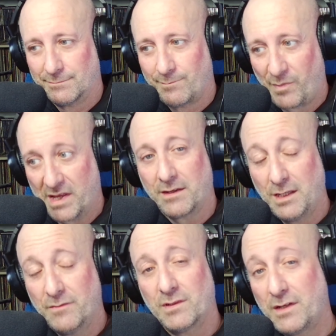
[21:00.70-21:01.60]
Yeah,
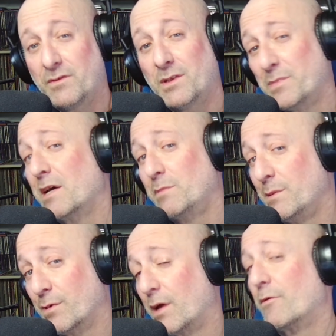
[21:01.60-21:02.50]
even even the bad
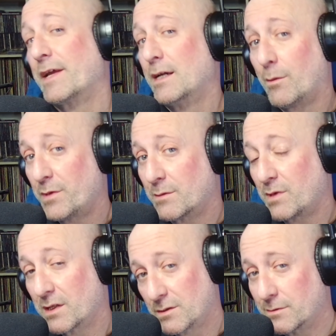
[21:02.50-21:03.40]
people, I want to help them
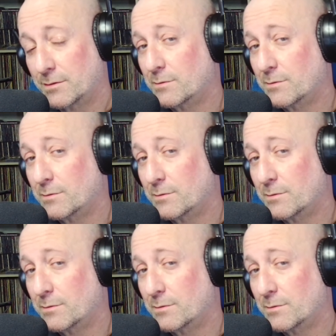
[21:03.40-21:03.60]
get to a good